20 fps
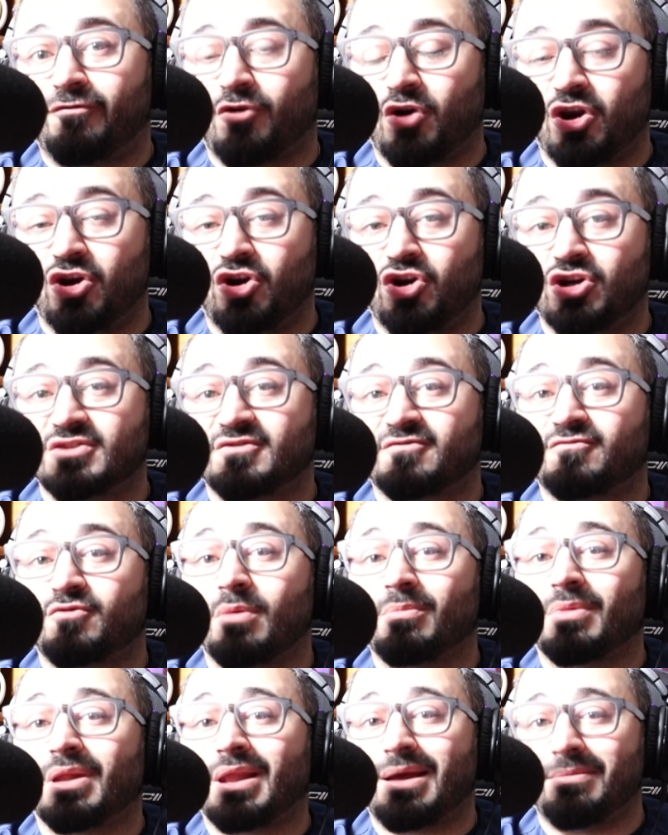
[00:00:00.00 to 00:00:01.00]
for a nurse
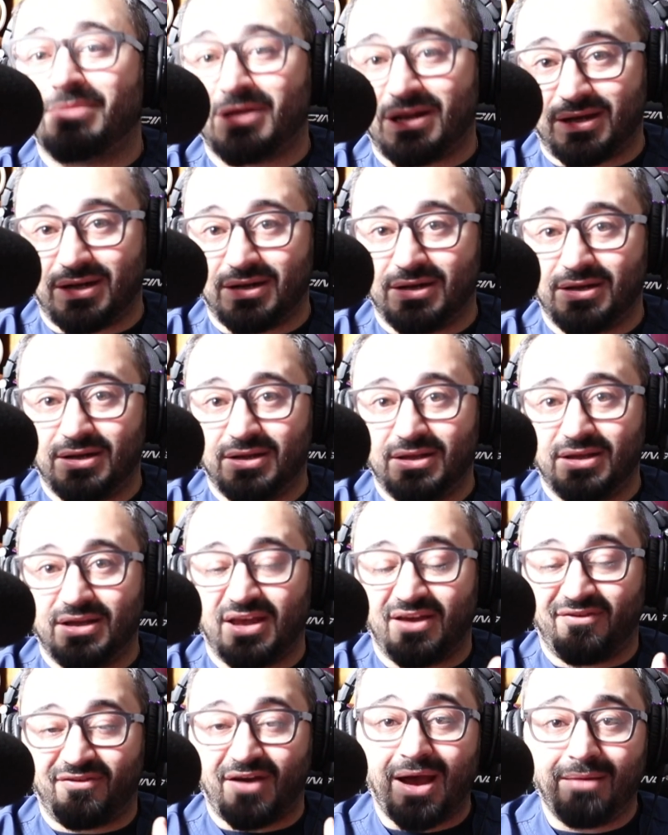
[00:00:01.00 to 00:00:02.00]
from Lebanon,
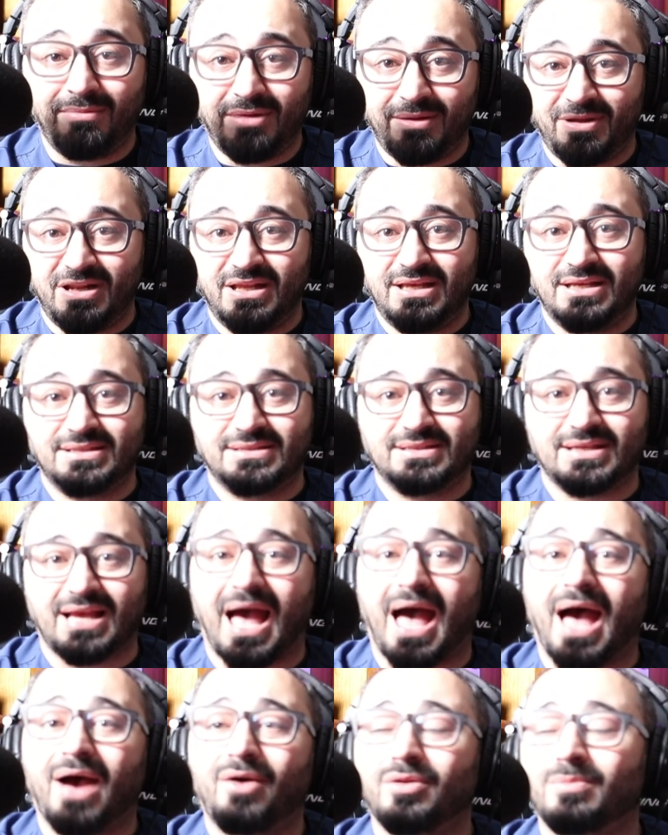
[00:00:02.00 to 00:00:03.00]
if I'm Lebanese,
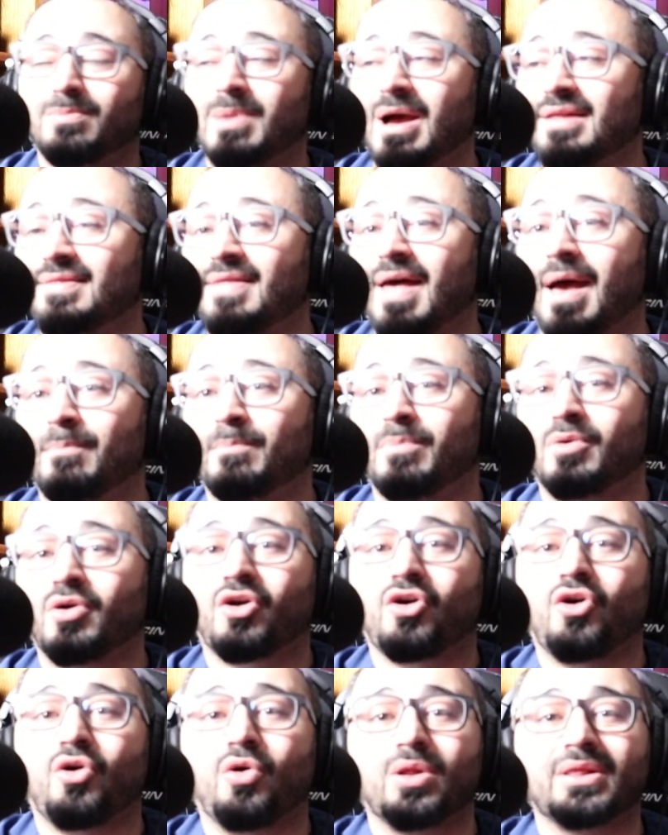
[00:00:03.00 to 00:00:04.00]
I will buy that
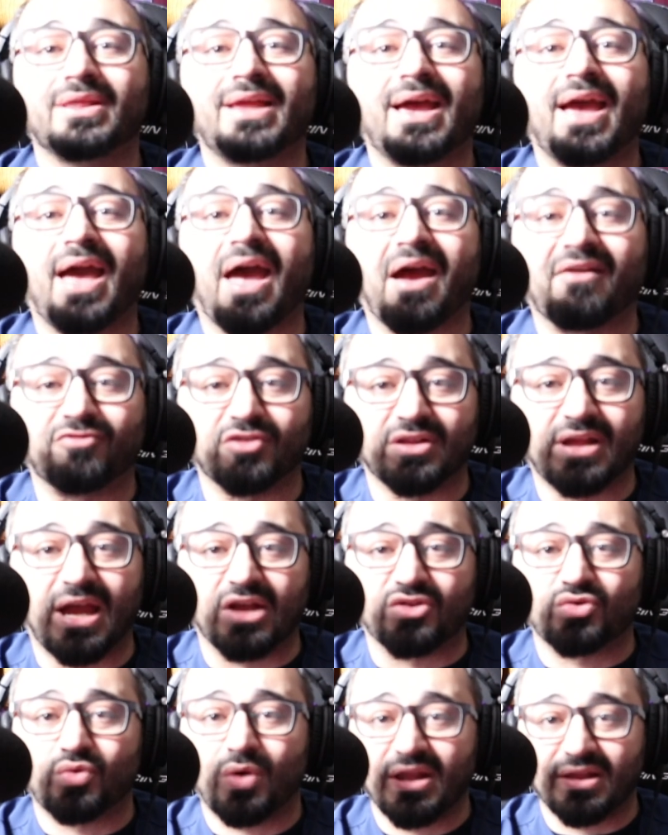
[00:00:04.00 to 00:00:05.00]
book all day, every
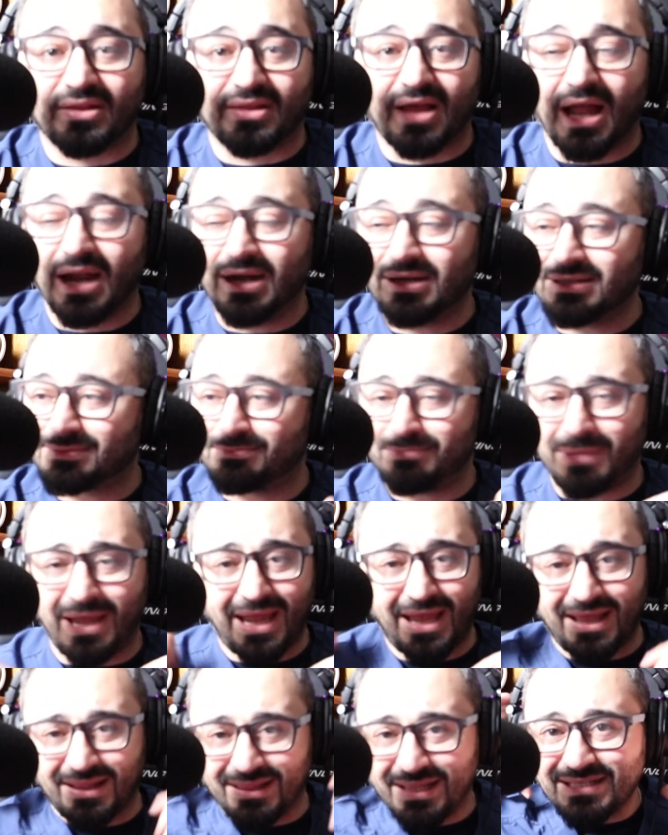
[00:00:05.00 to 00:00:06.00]
day. $20,
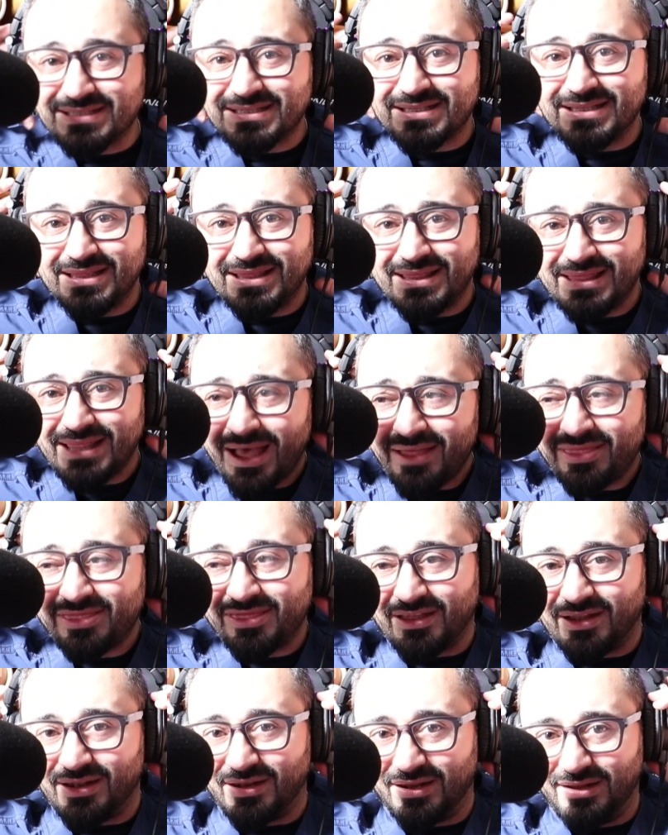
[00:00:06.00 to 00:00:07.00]
man, that's
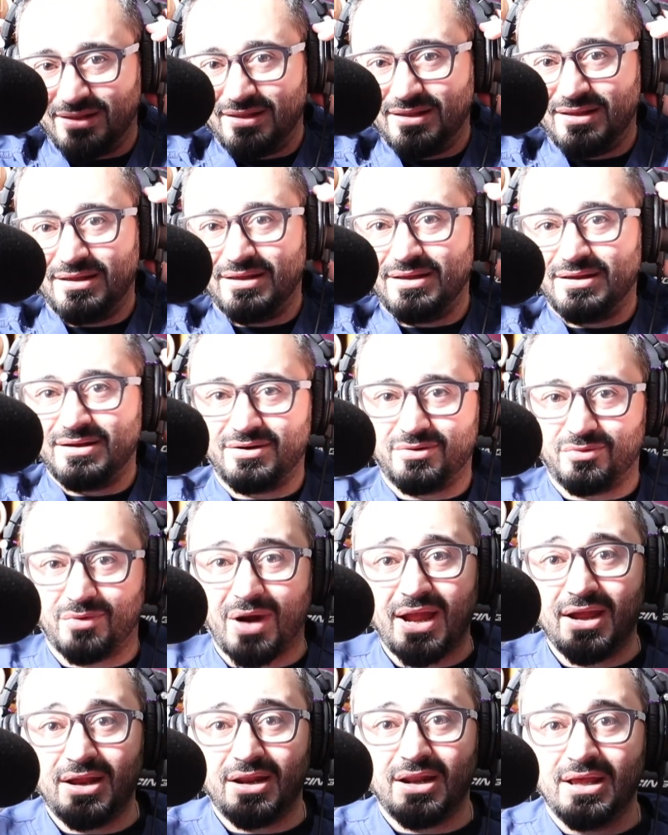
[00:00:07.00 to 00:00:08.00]
nothing,
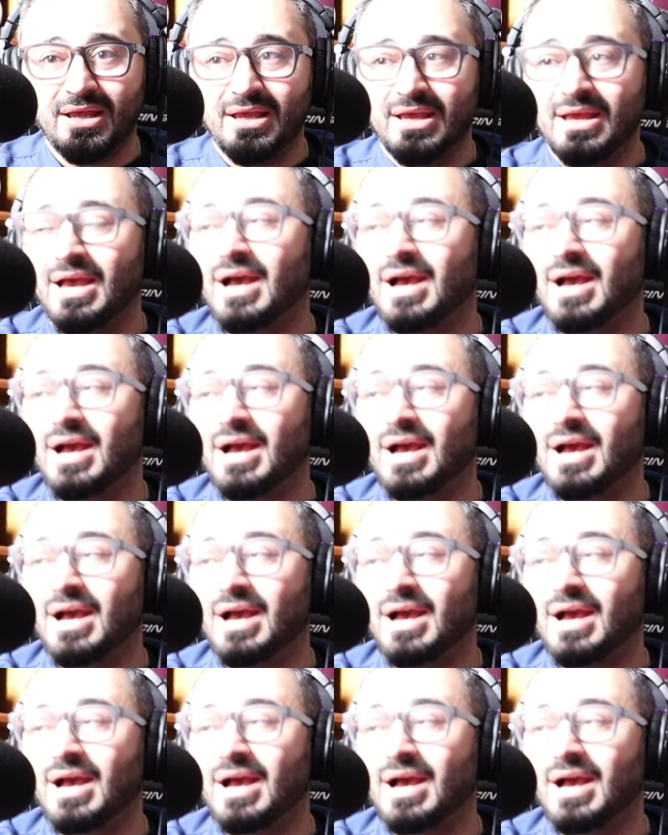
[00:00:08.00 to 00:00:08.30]
right?